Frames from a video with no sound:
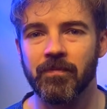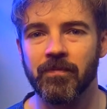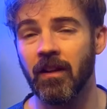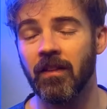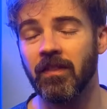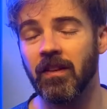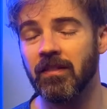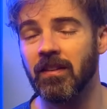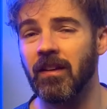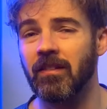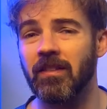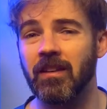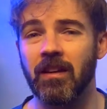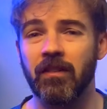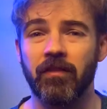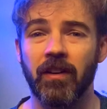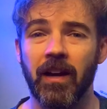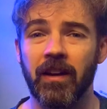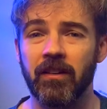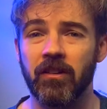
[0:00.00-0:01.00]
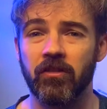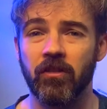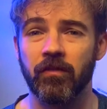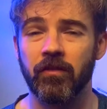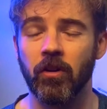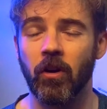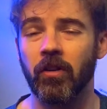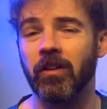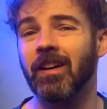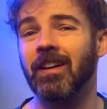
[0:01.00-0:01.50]
This has the advantage of
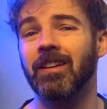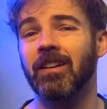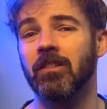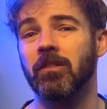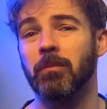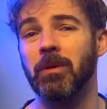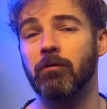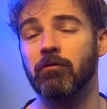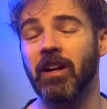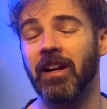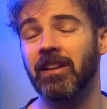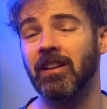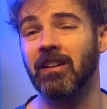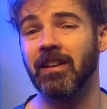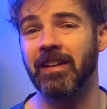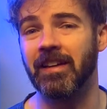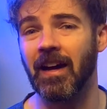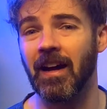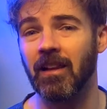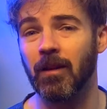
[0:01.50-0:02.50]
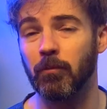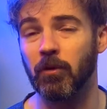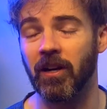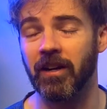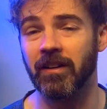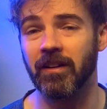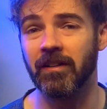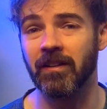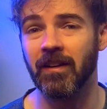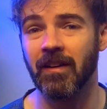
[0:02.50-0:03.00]
not needing to be regularly
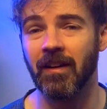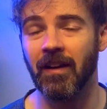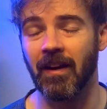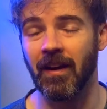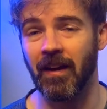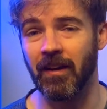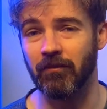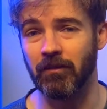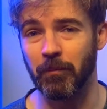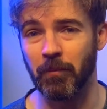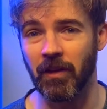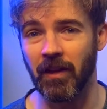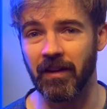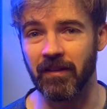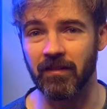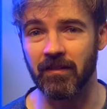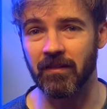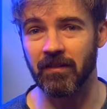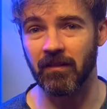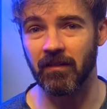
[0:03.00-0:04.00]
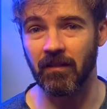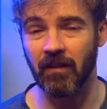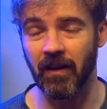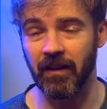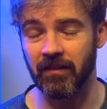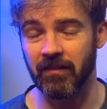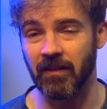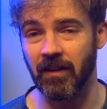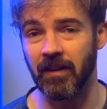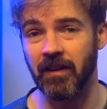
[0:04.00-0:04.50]
calibrated and replaced
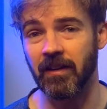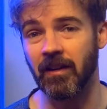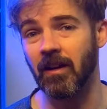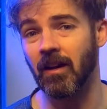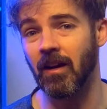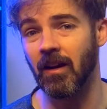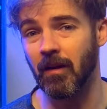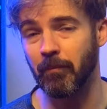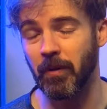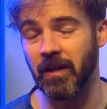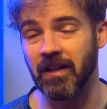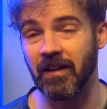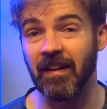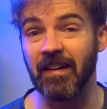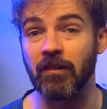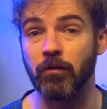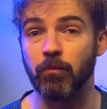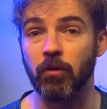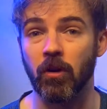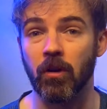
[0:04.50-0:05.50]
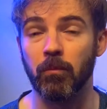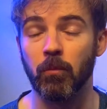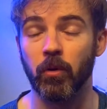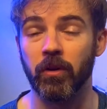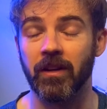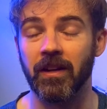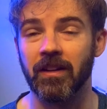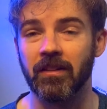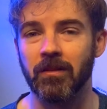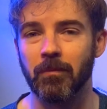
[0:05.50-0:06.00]
like, say, a pH probe
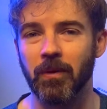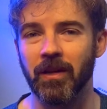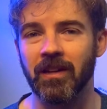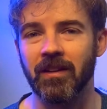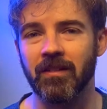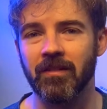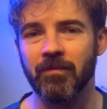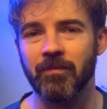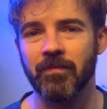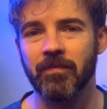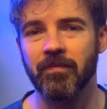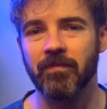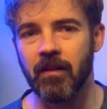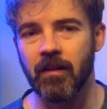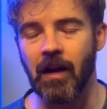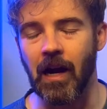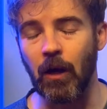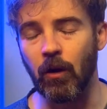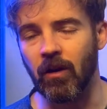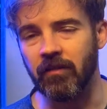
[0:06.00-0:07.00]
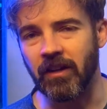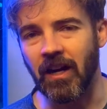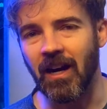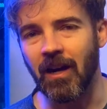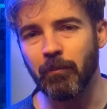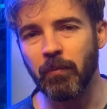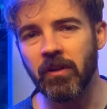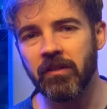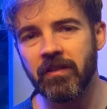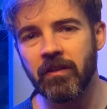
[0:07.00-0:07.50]
would need to be. However,
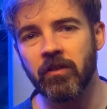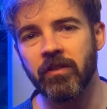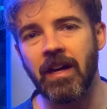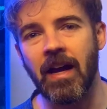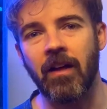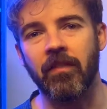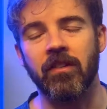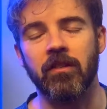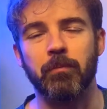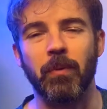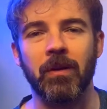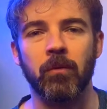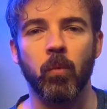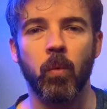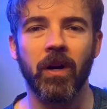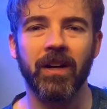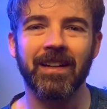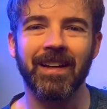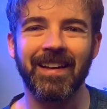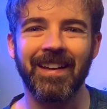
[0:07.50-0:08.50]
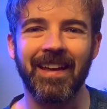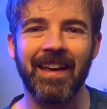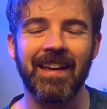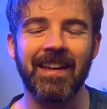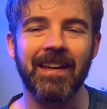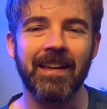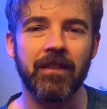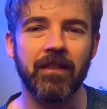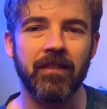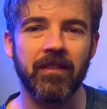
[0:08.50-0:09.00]
up until now, there's been one
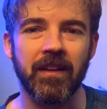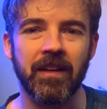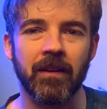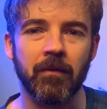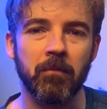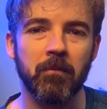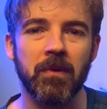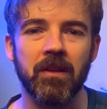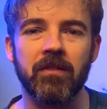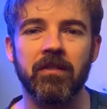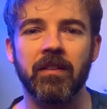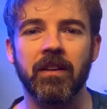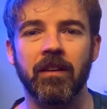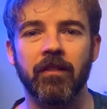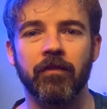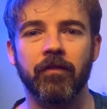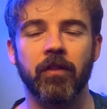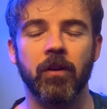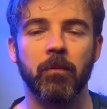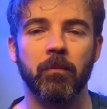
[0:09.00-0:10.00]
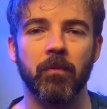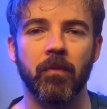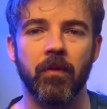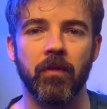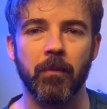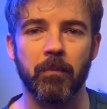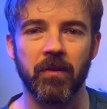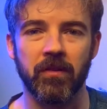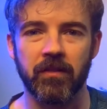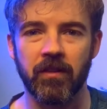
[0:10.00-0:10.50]
key thing missing from
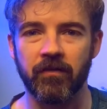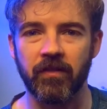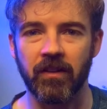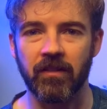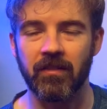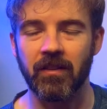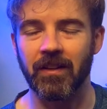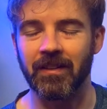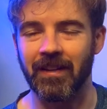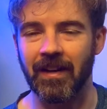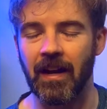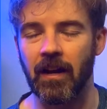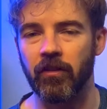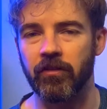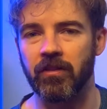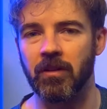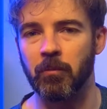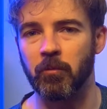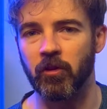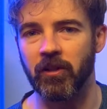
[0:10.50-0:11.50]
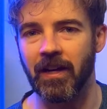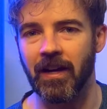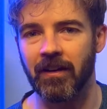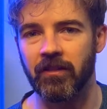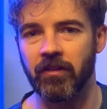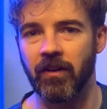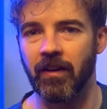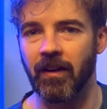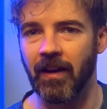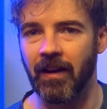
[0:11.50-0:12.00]
the Pacific Sun calcium
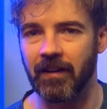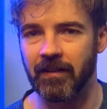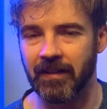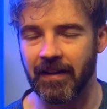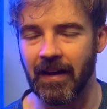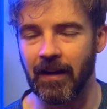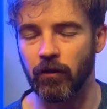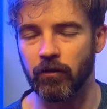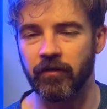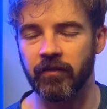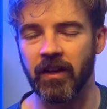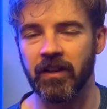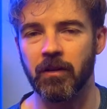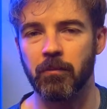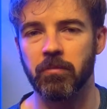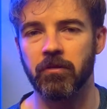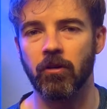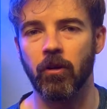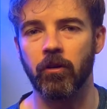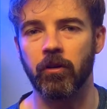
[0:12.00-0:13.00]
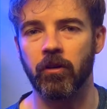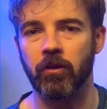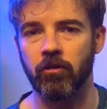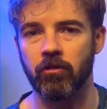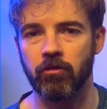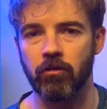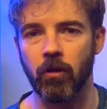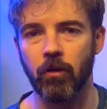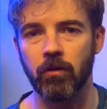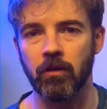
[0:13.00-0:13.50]
reactor and Calcfeeder Pro
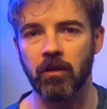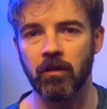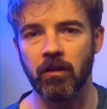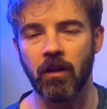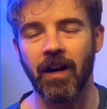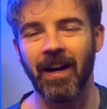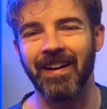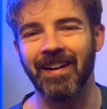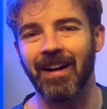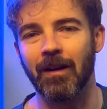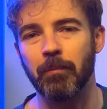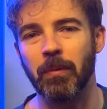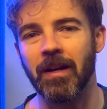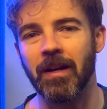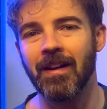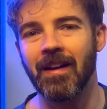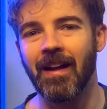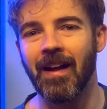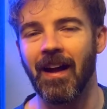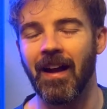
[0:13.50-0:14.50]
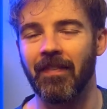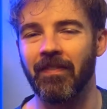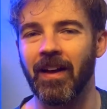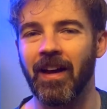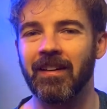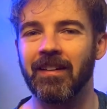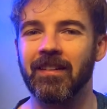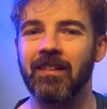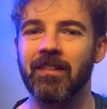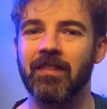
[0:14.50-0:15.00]
controller lineup. And
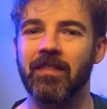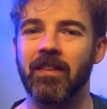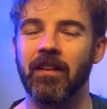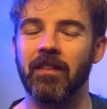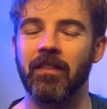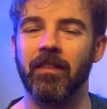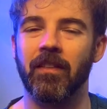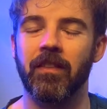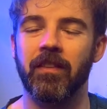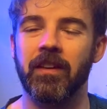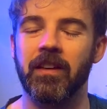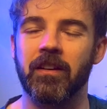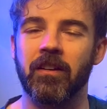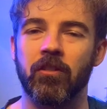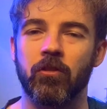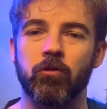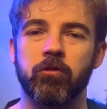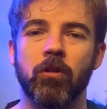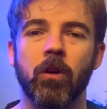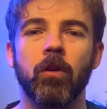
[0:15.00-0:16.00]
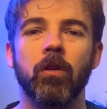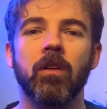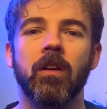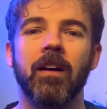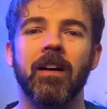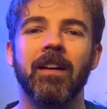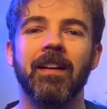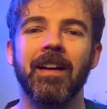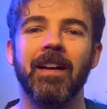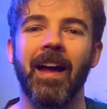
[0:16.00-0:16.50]
that is that the
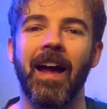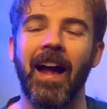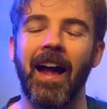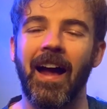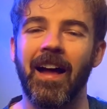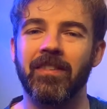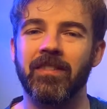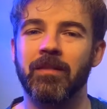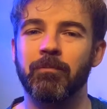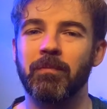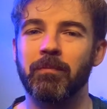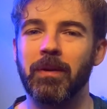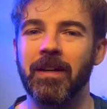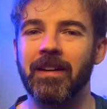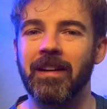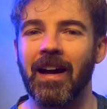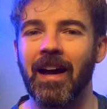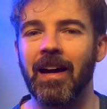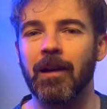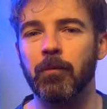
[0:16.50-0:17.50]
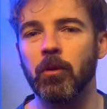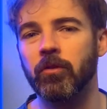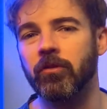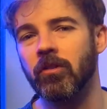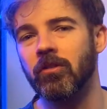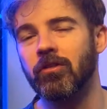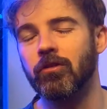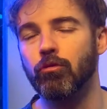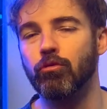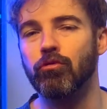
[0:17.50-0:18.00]
controller hasn't been able
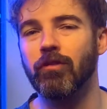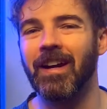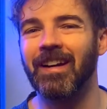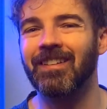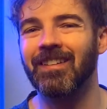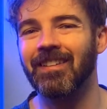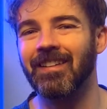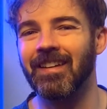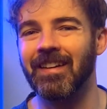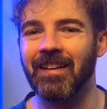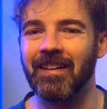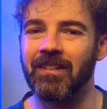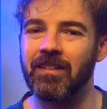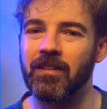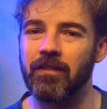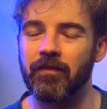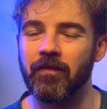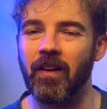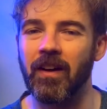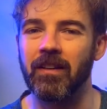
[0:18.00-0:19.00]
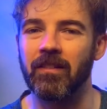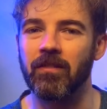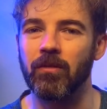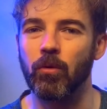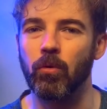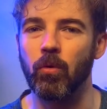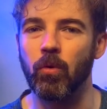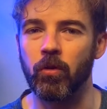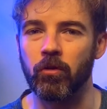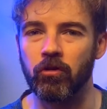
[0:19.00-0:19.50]
to directly interface
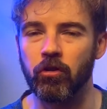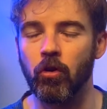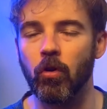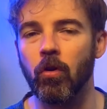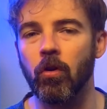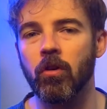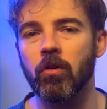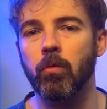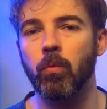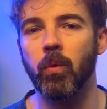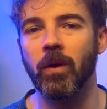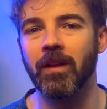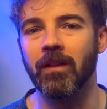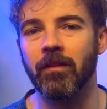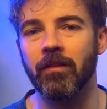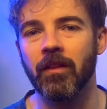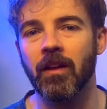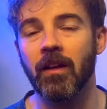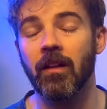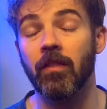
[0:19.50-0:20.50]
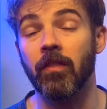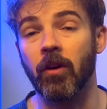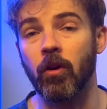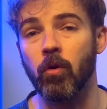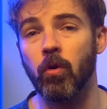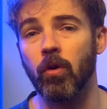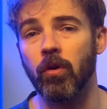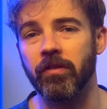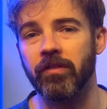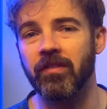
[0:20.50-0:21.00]
or talk with the
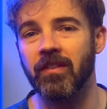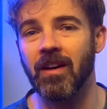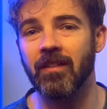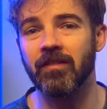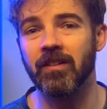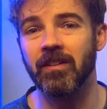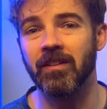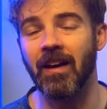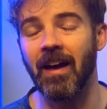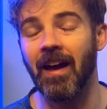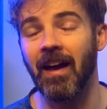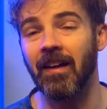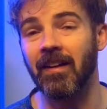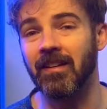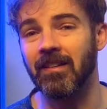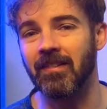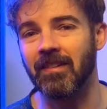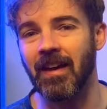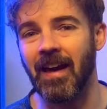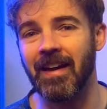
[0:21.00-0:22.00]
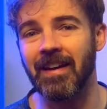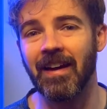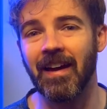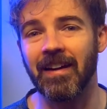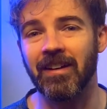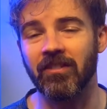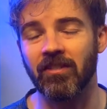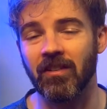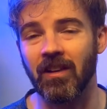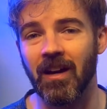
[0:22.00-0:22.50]
Core 7 and its
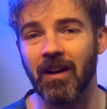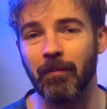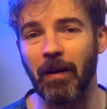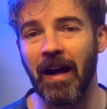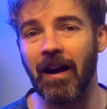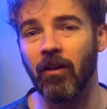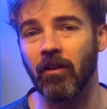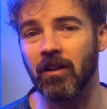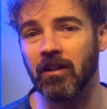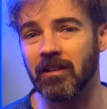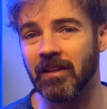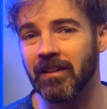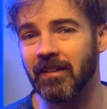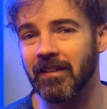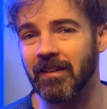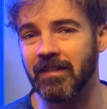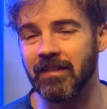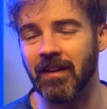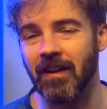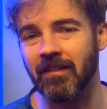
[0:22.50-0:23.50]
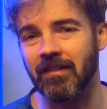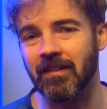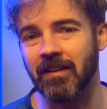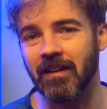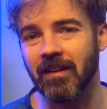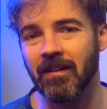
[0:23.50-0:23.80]
KH Lab alkalinity testing,